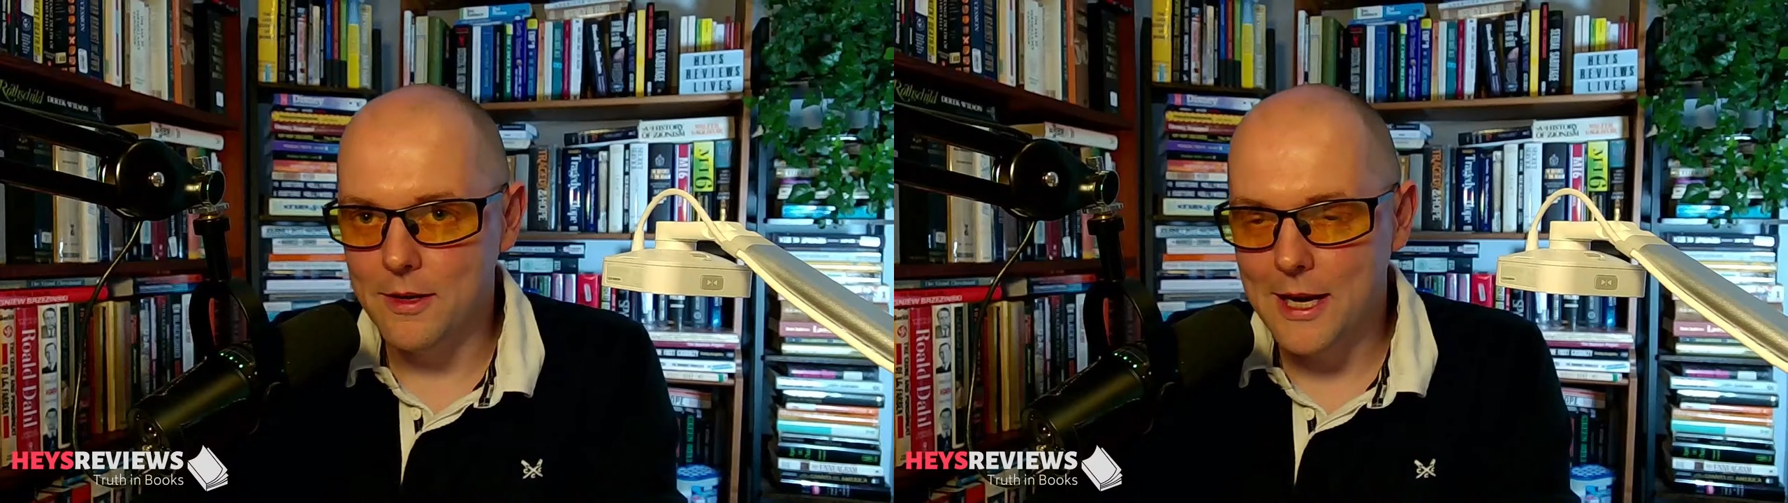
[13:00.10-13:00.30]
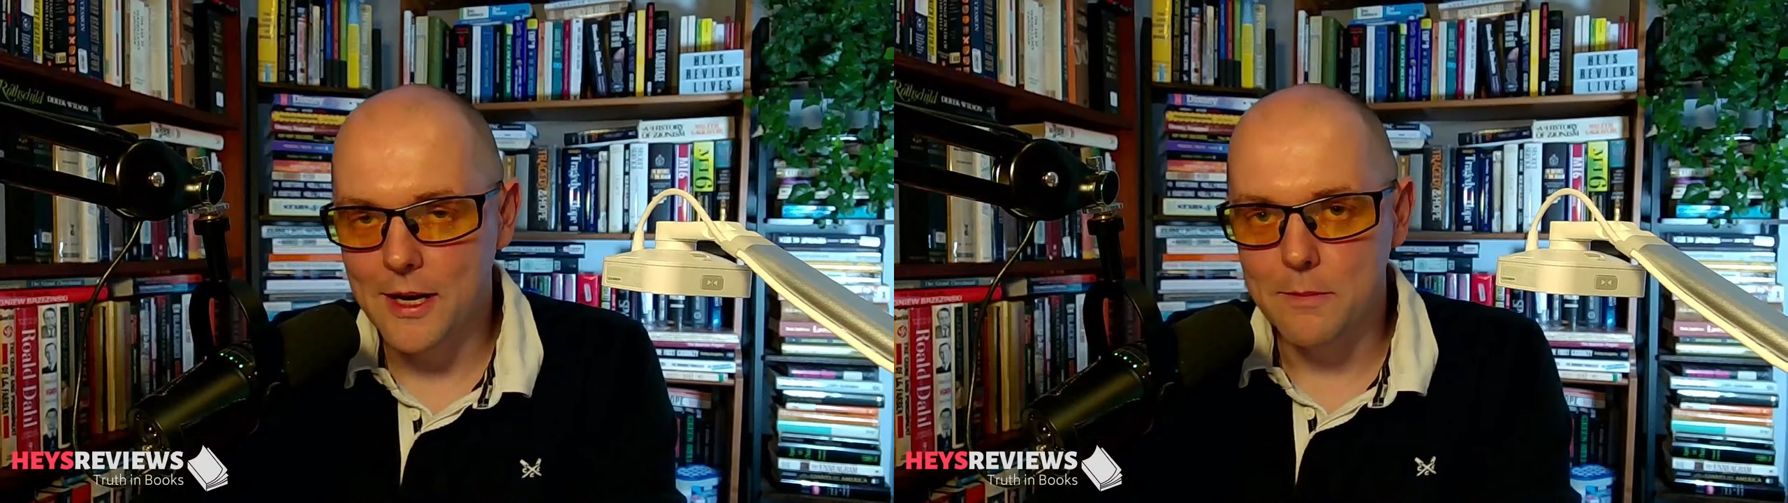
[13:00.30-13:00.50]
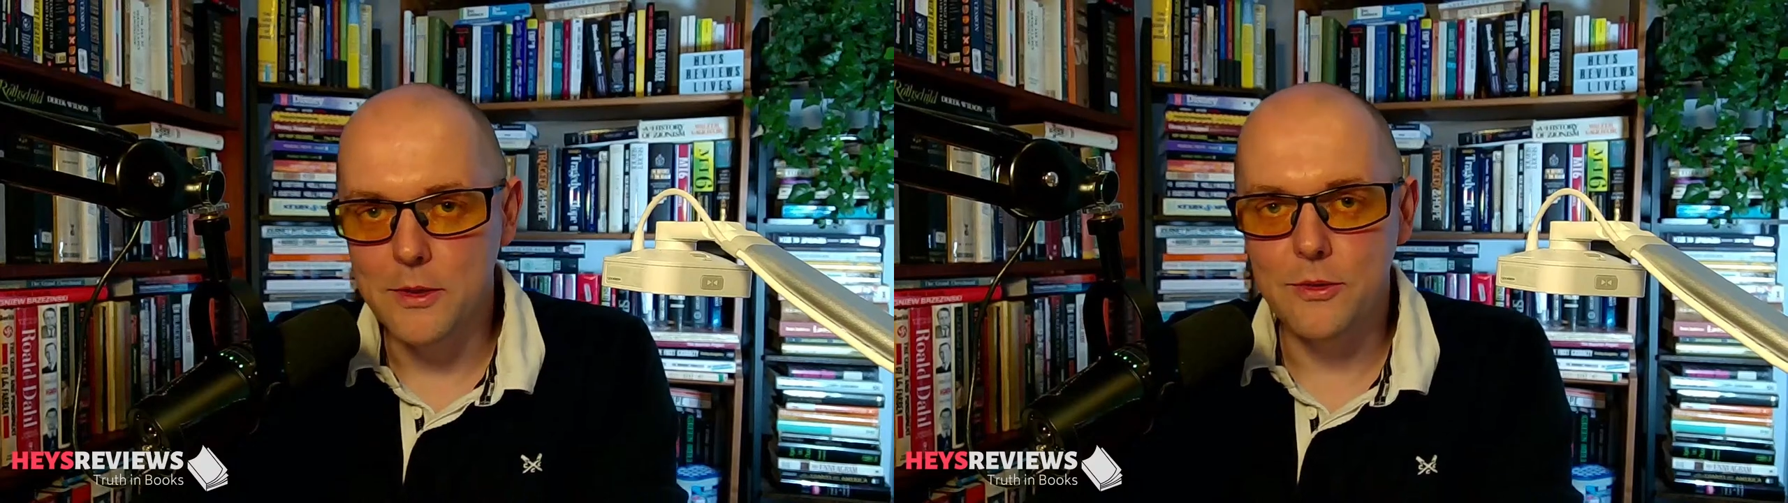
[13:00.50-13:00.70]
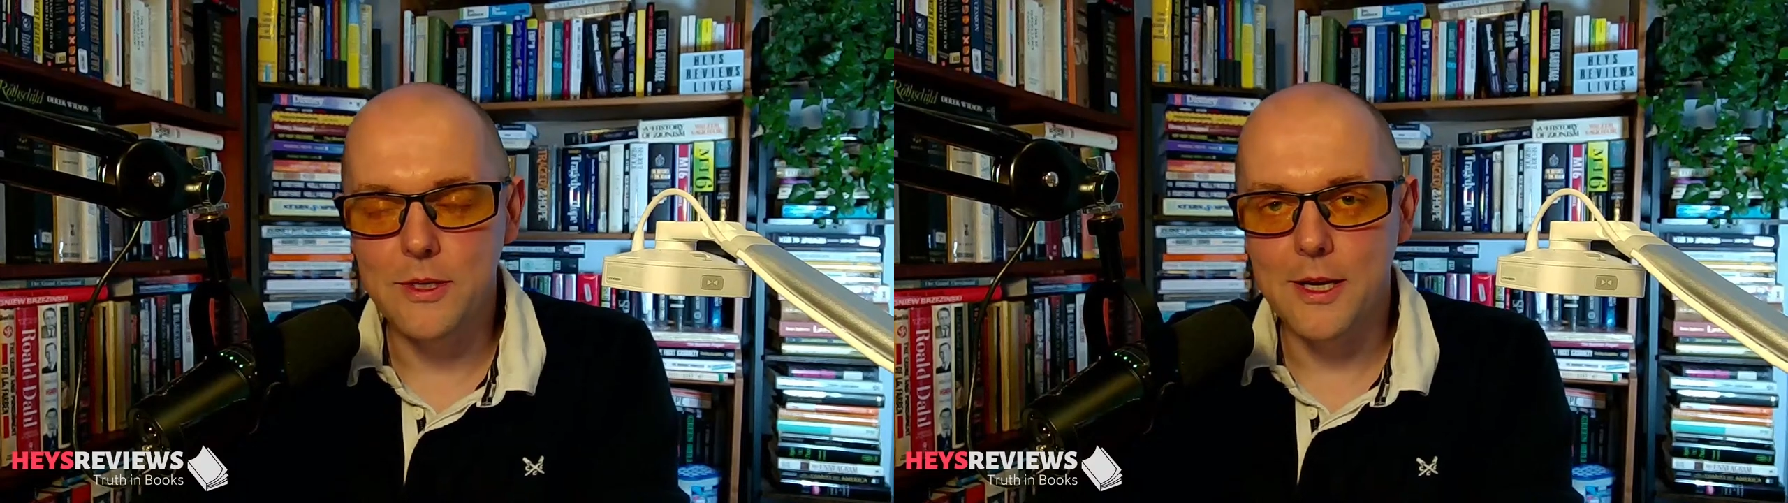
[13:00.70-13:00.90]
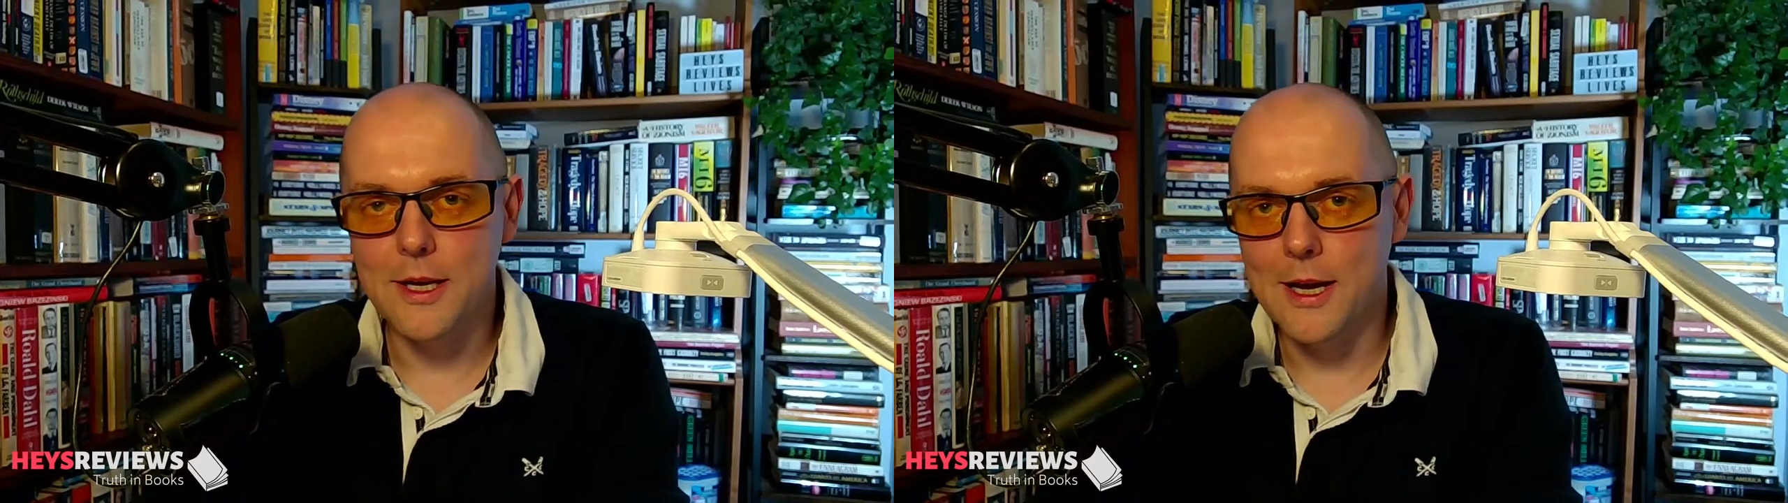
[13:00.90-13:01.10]
kind of
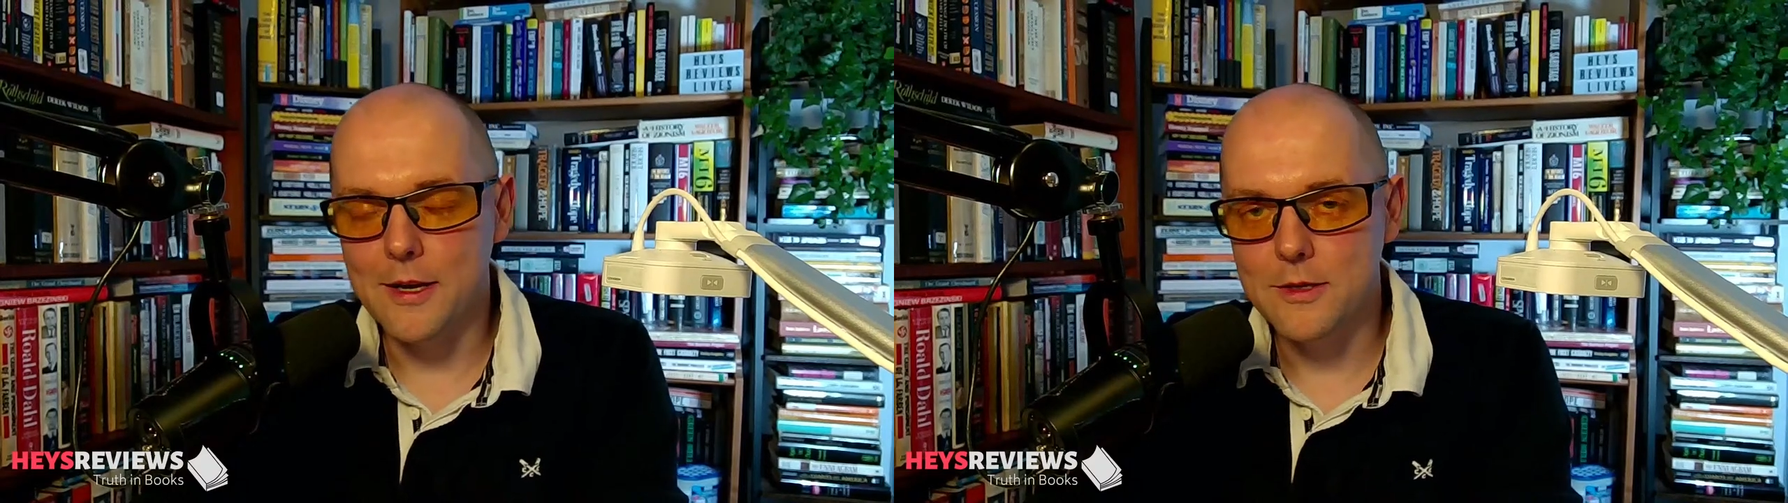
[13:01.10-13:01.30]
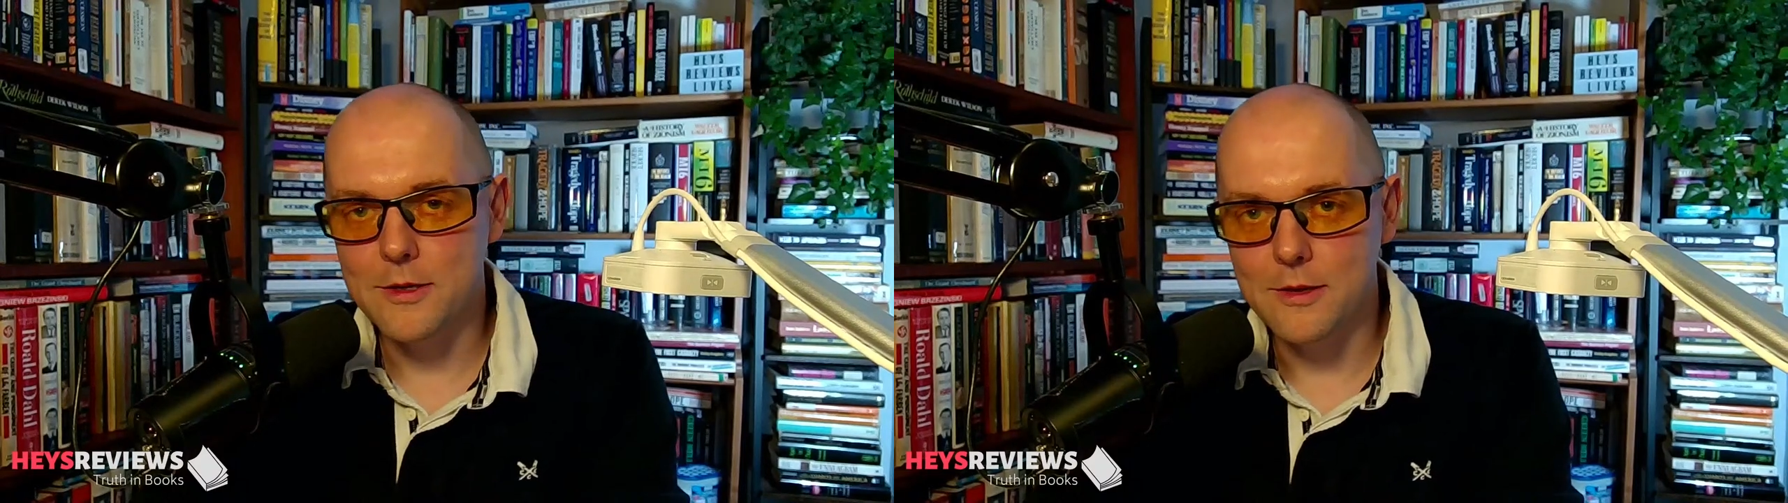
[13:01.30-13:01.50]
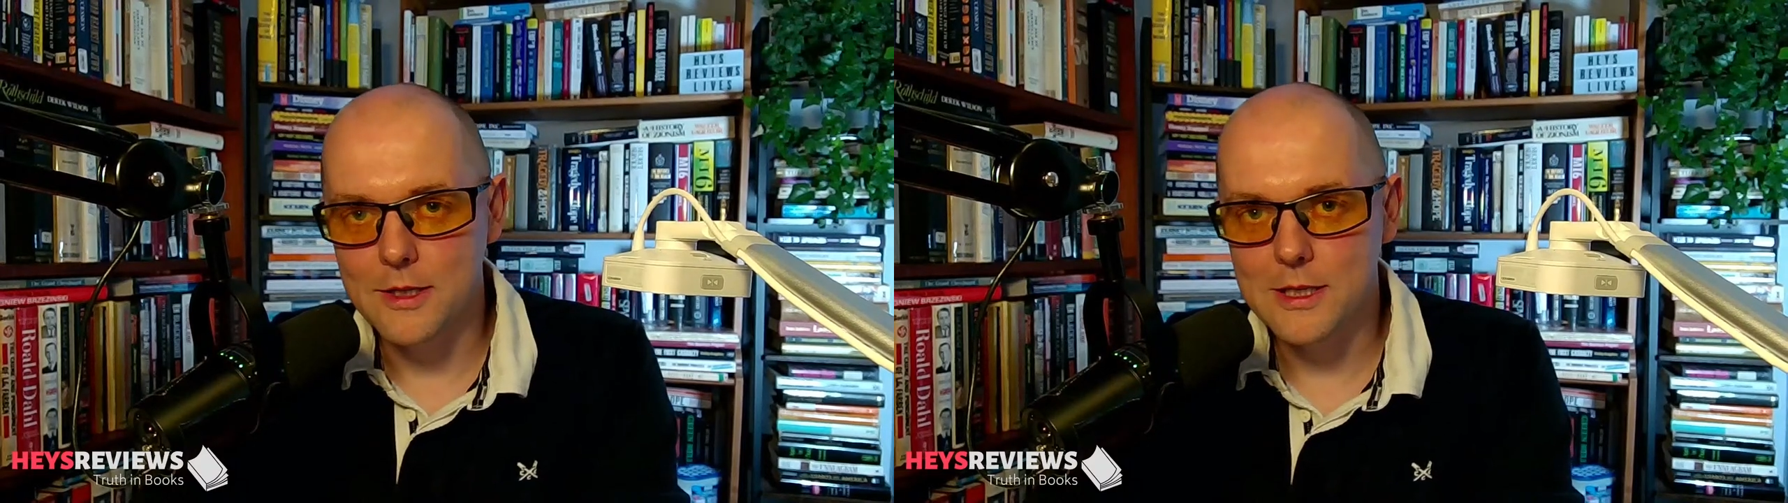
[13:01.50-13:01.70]
music and had a certain